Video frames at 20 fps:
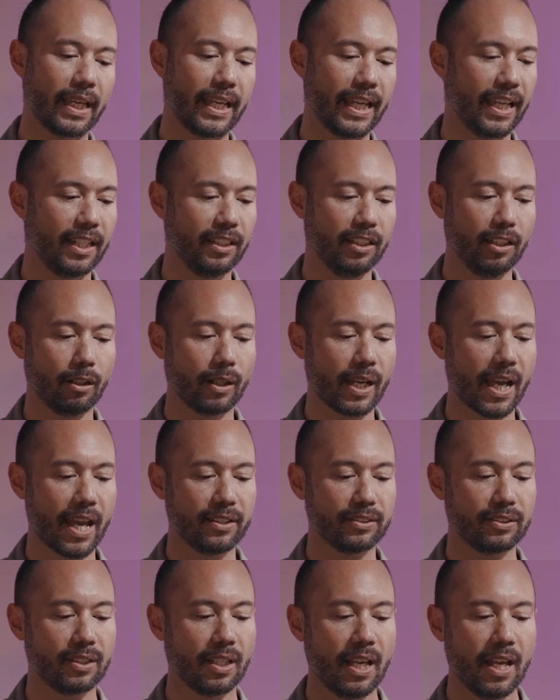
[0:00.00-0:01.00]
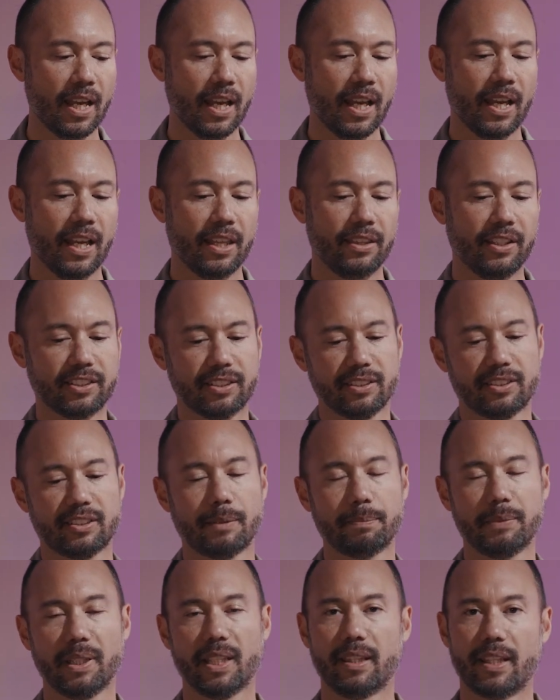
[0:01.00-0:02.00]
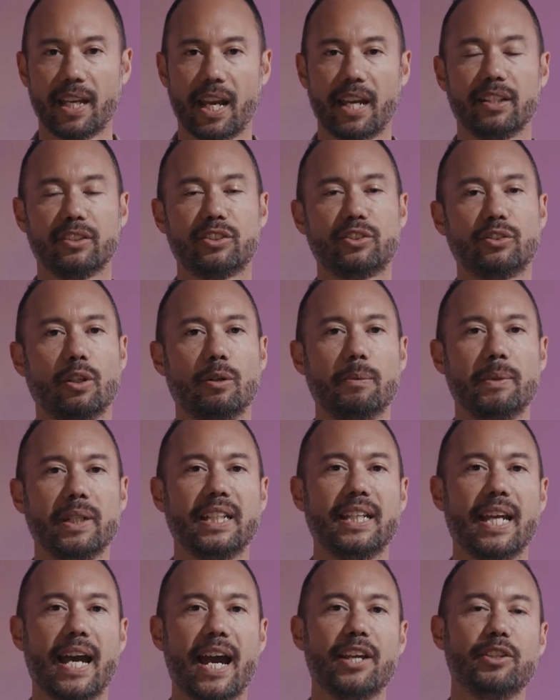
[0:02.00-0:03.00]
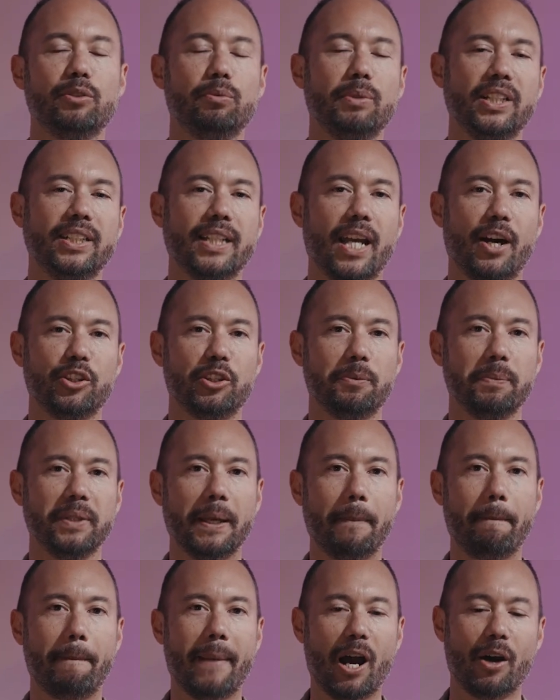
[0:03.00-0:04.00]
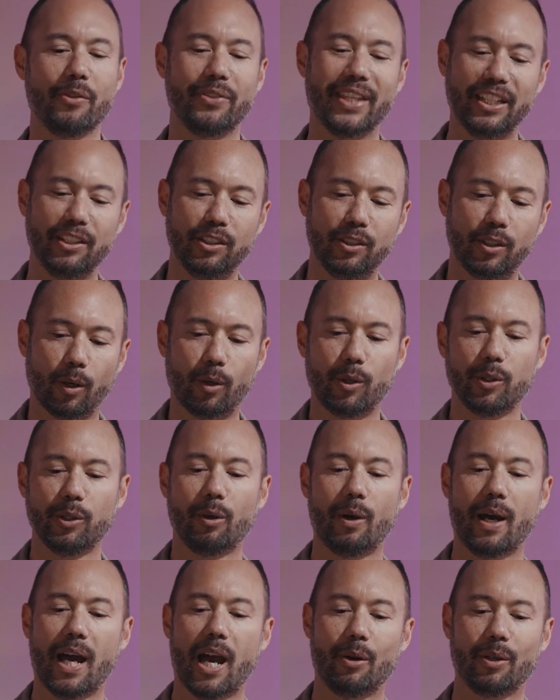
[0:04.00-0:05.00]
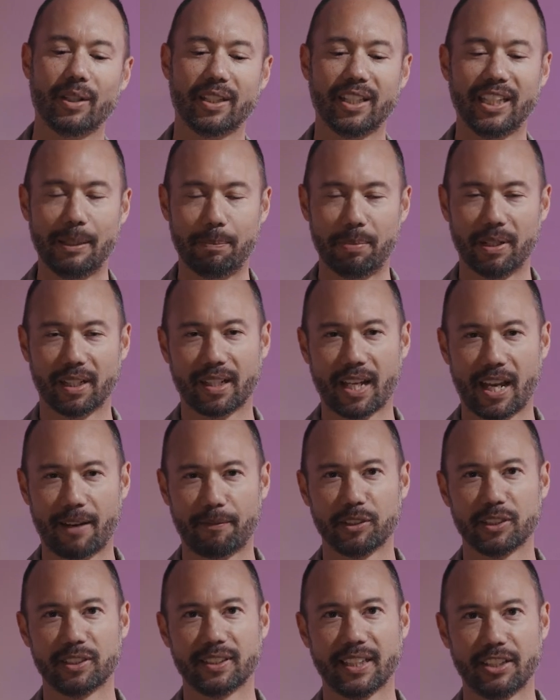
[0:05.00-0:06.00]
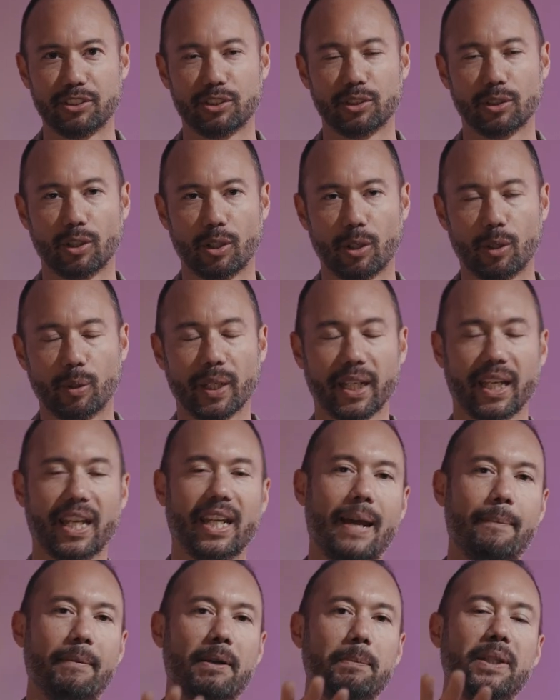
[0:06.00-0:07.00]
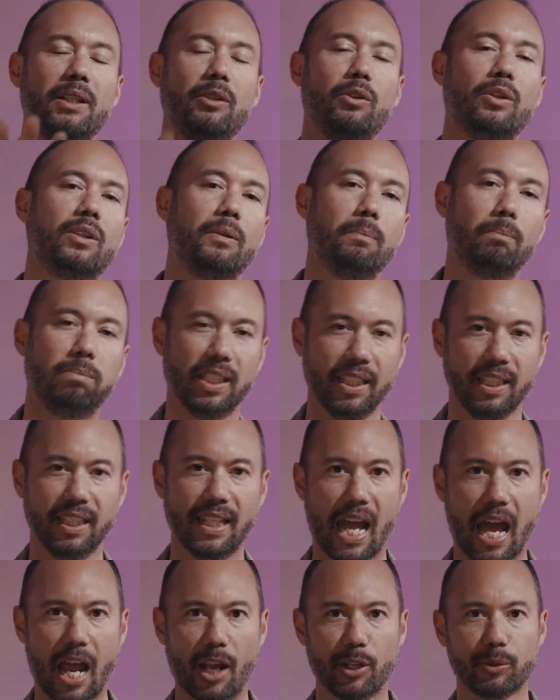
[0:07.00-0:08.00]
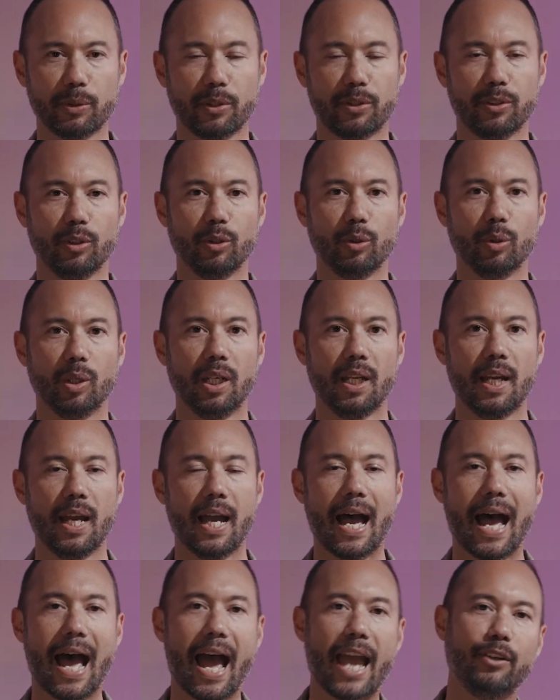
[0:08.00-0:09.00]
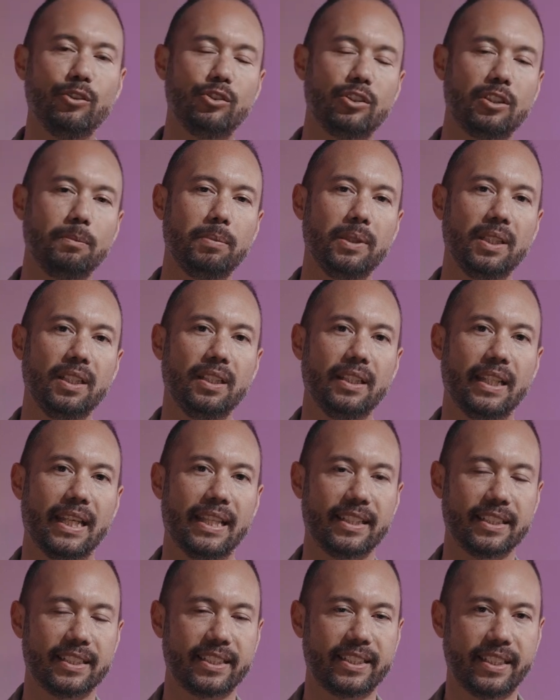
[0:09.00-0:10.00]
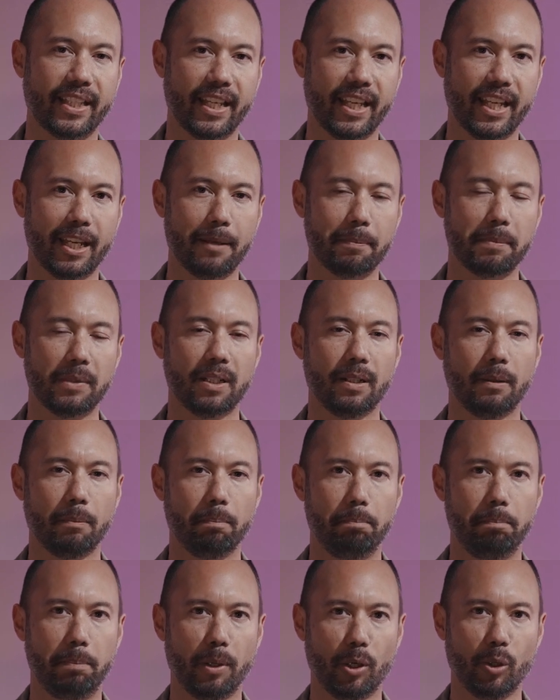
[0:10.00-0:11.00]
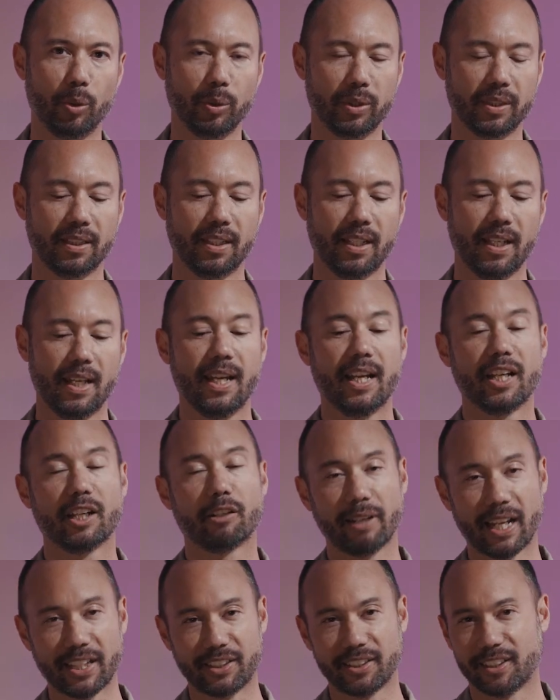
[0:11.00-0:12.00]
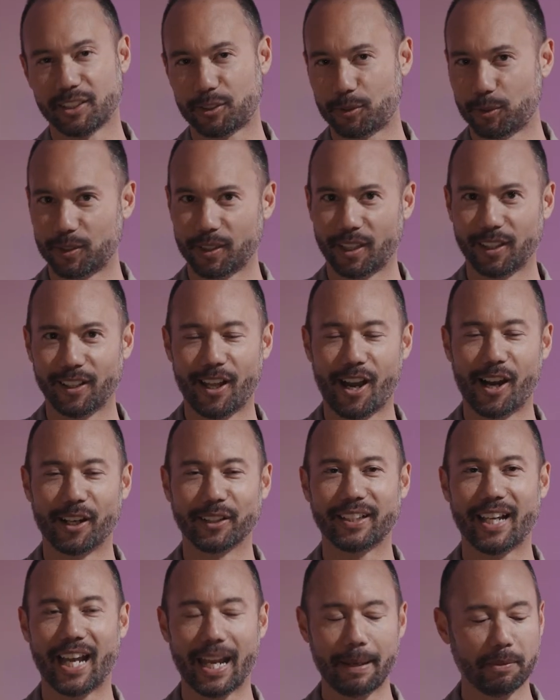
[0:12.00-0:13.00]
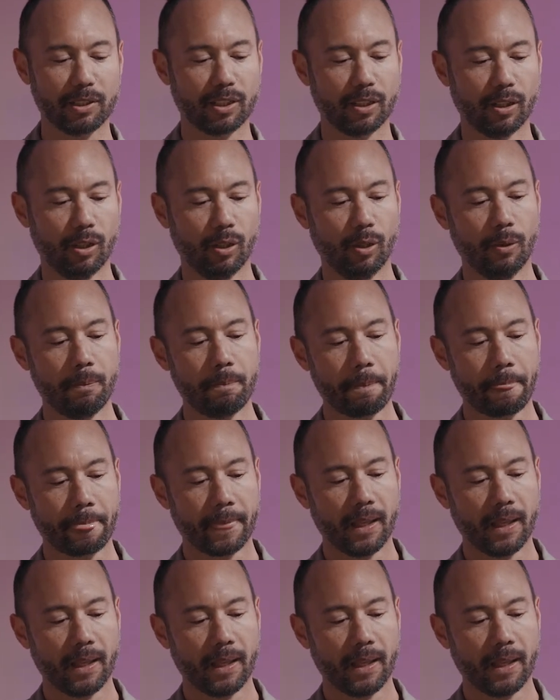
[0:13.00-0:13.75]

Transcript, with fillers: And you know, guys, this is something that so many guys reach out to me about. They don't know how to keep a conversation going. And I'm gonna be completely honest with you. I used to be in the same boat. Granted, this was a long time ago.